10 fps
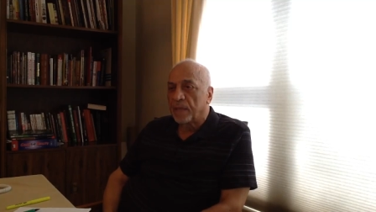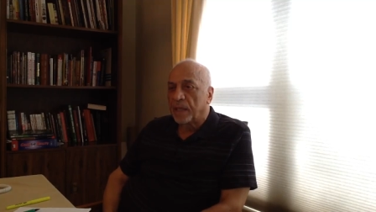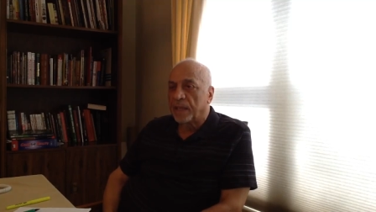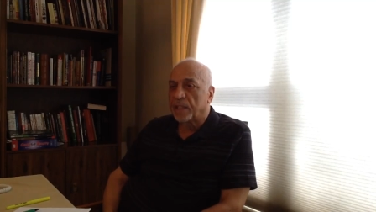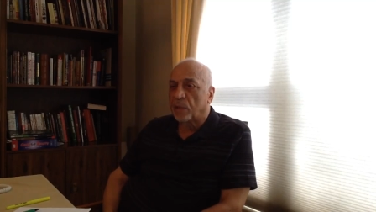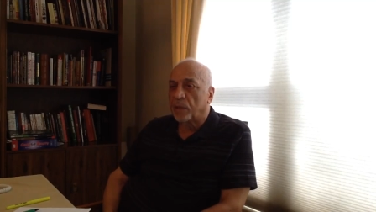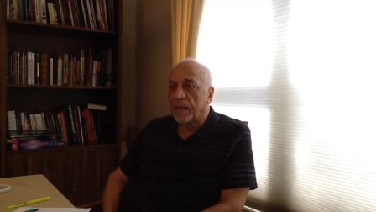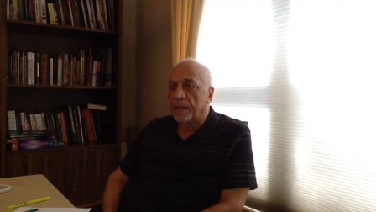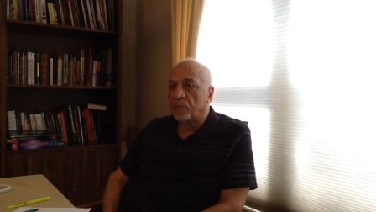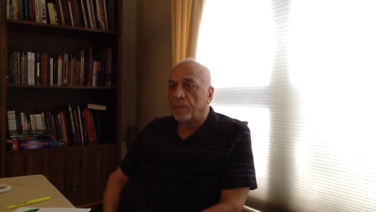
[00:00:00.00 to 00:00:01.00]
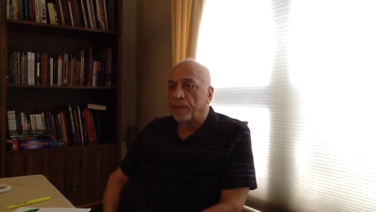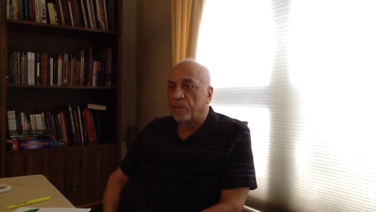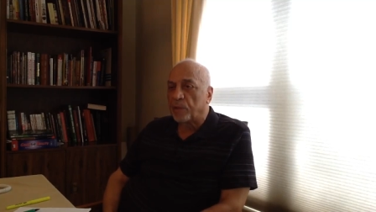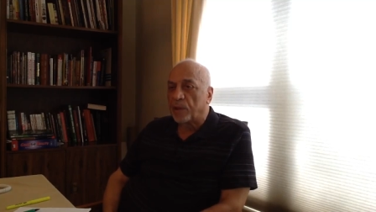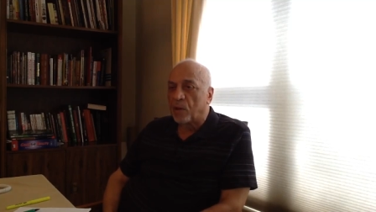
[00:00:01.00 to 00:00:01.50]
And they say, and remember,
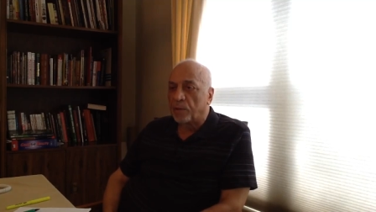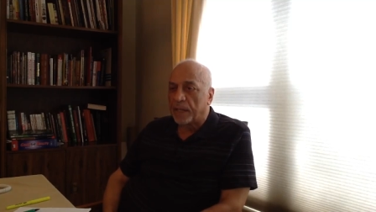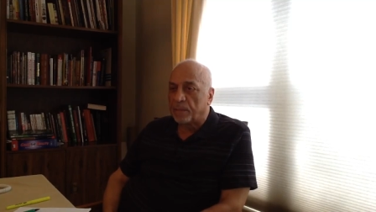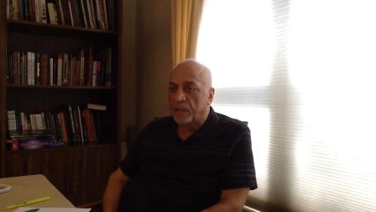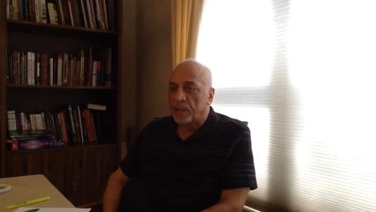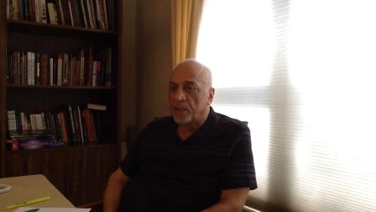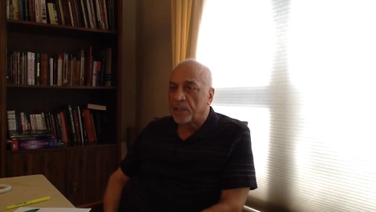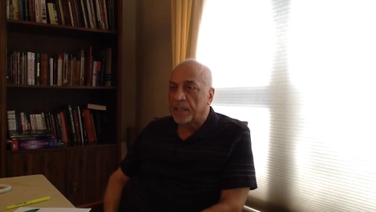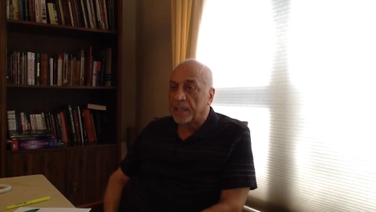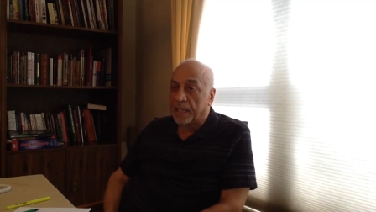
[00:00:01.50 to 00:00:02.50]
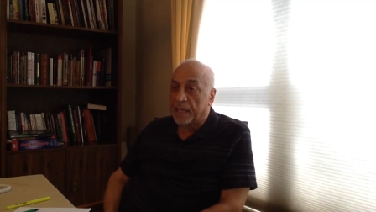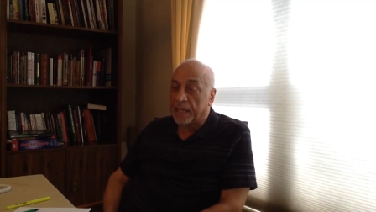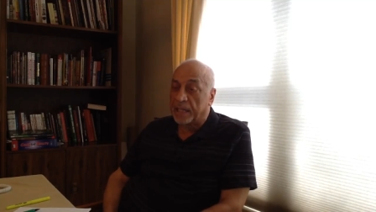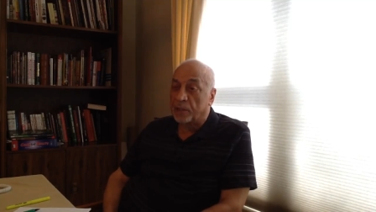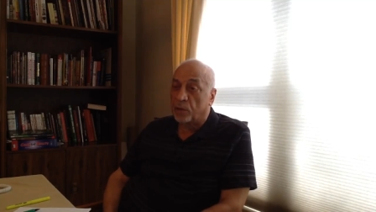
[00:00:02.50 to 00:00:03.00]
when you own that businesses and
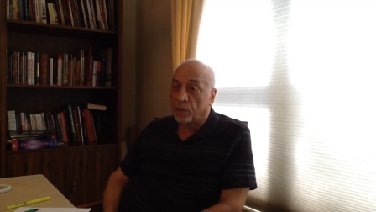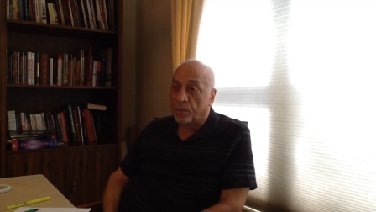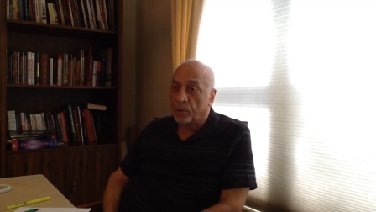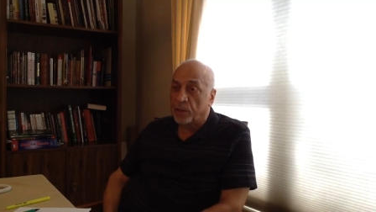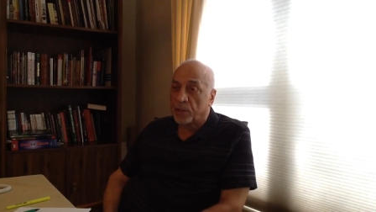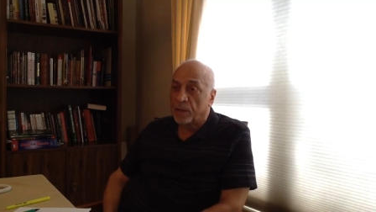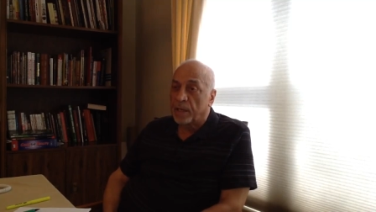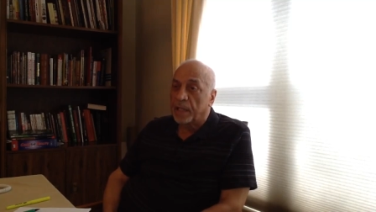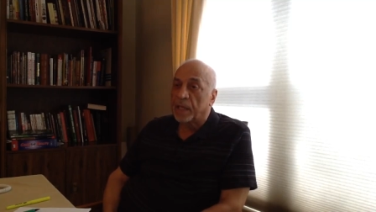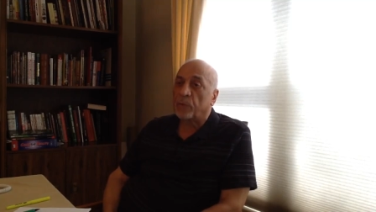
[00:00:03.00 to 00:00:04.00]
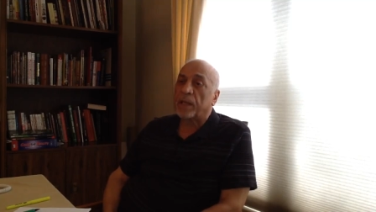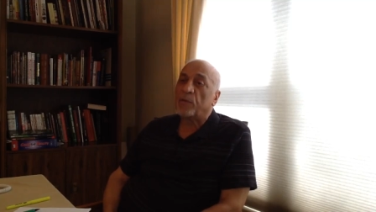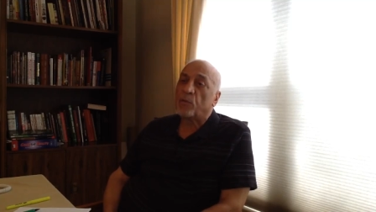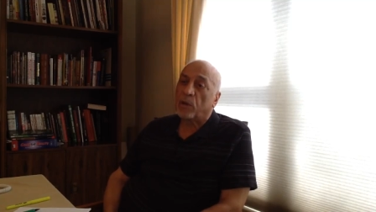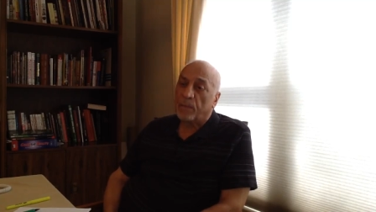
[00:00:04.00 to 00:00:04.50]
in your communities, that whatever
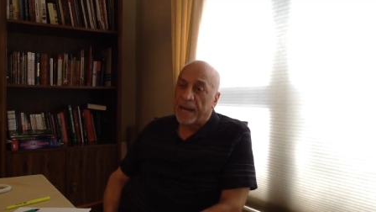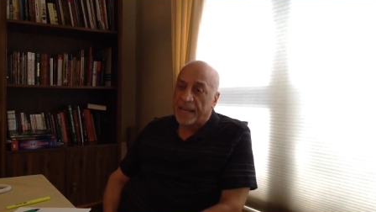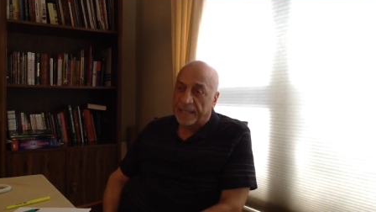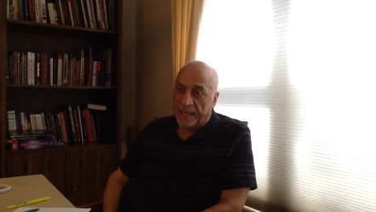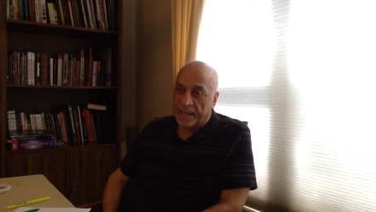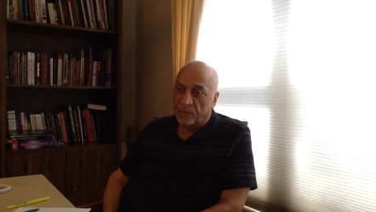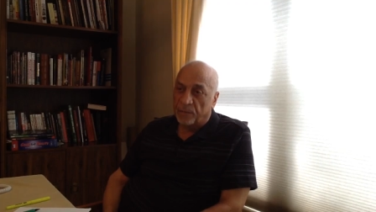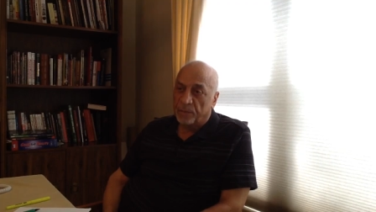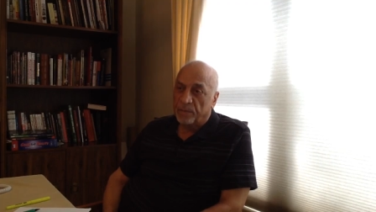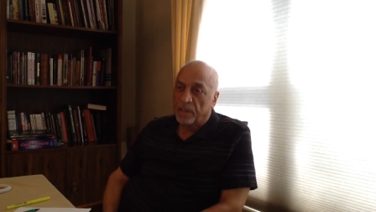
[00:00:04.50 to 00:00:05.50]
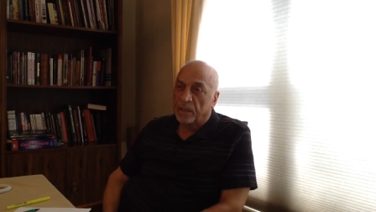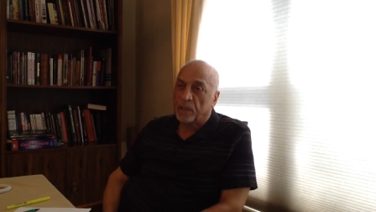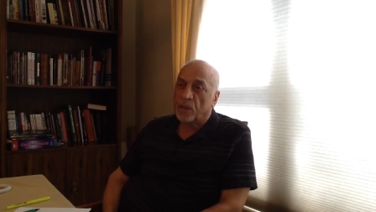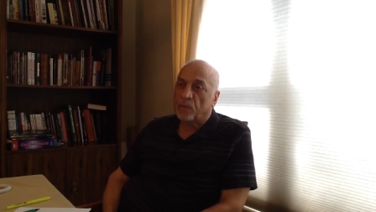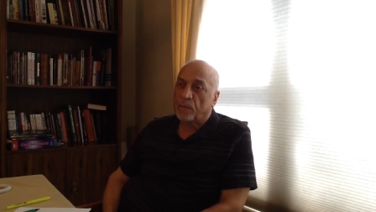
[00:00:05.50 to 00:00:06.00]
you want to buy in life,
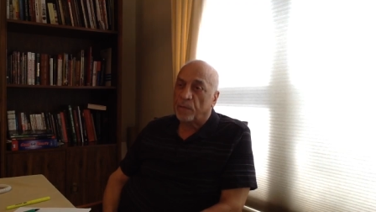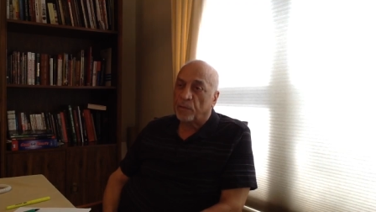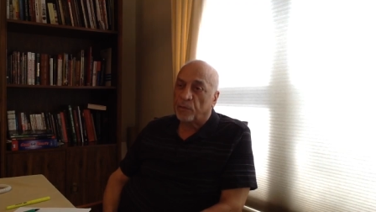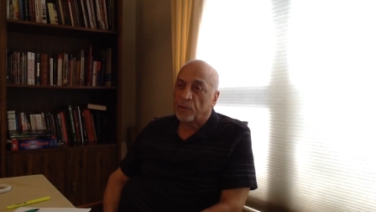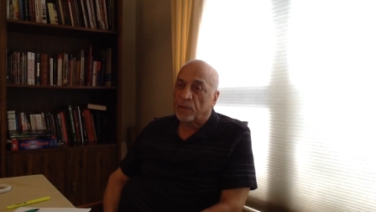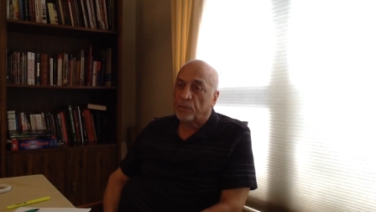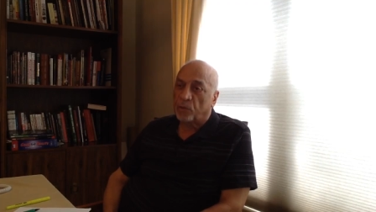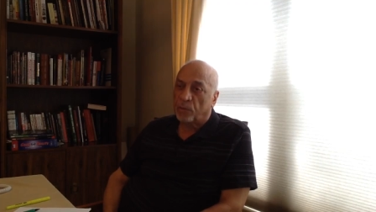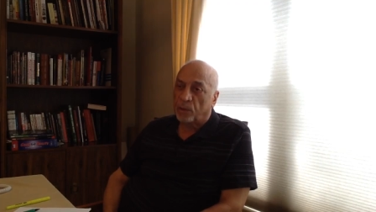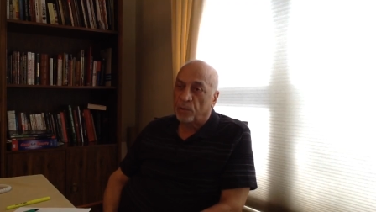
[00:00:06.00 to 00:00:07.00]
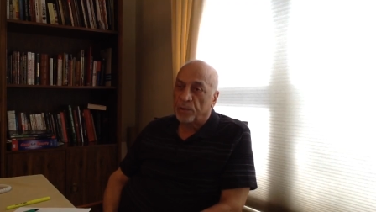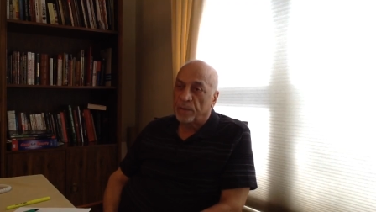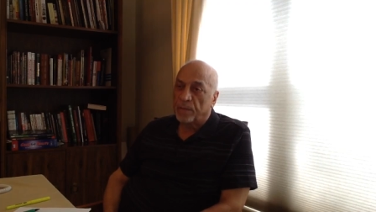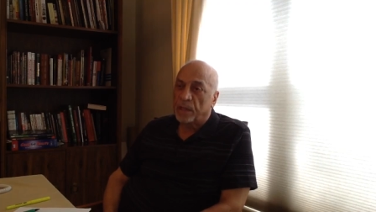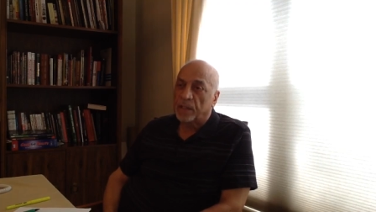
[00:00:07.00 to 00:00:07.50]
is you have to remember first and foremost
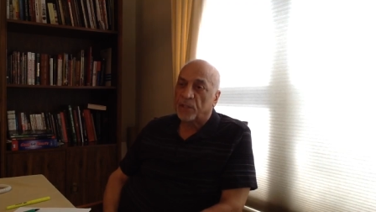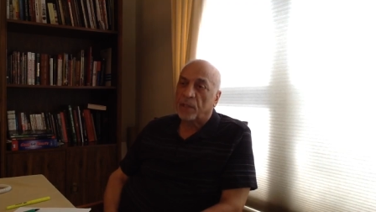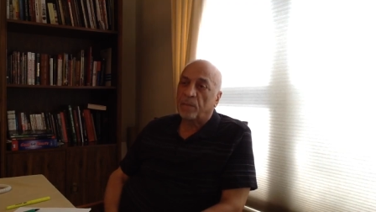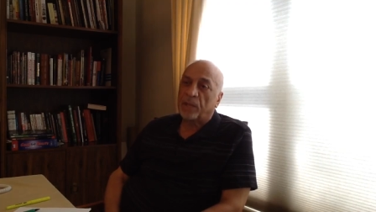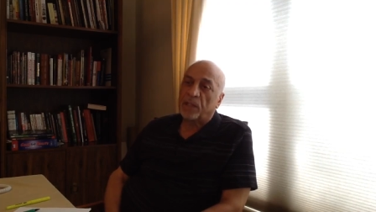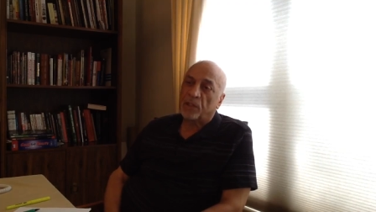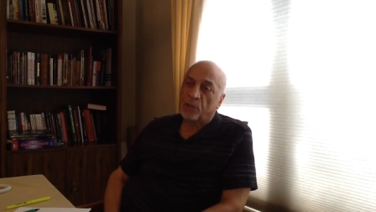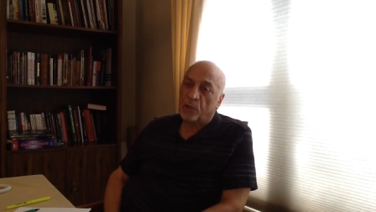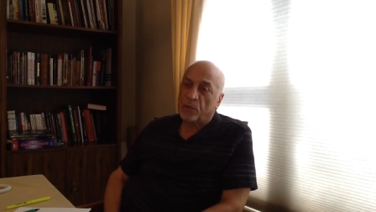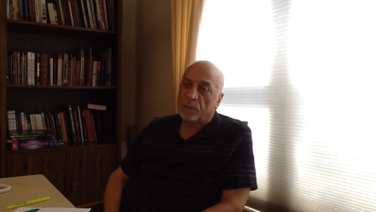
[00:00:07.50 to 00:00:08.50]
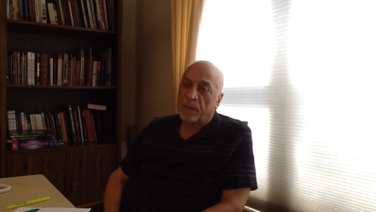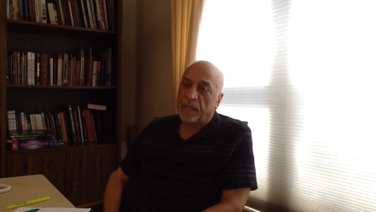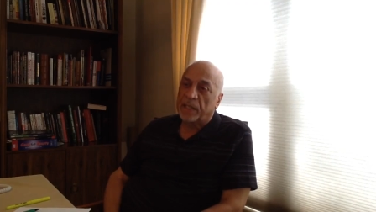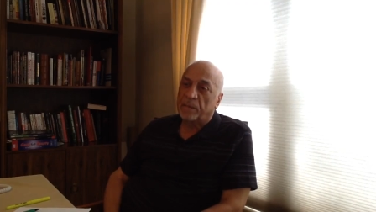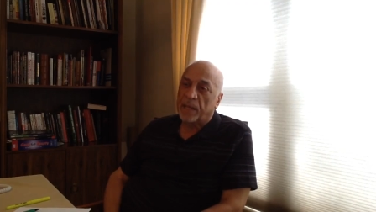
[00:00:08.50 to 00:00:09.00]
that someplace a Jew is
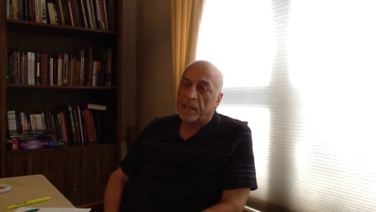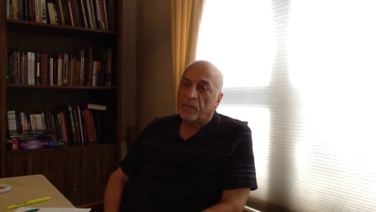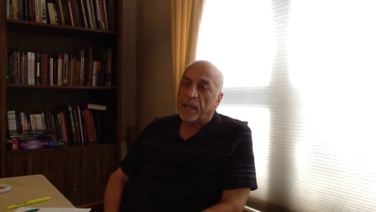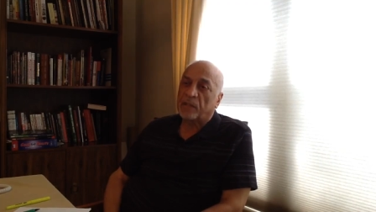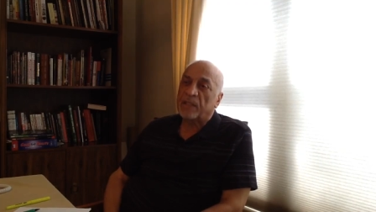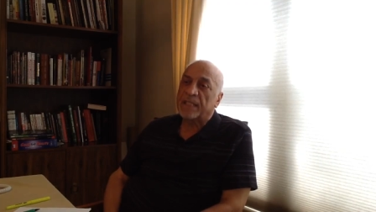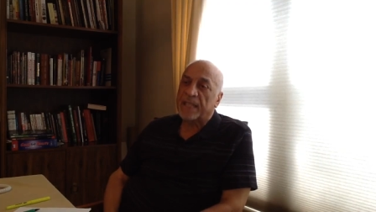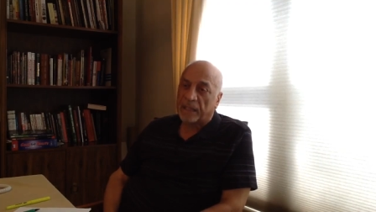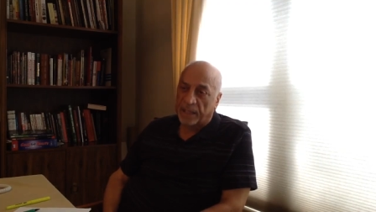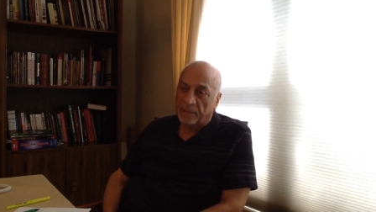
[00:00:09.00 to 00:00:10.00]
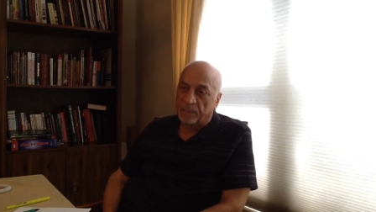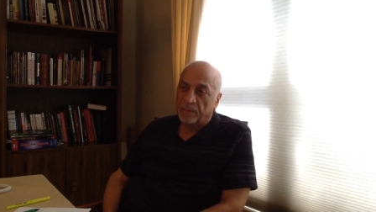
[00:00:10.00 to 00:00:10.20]
making it, manufacturing it, selling it.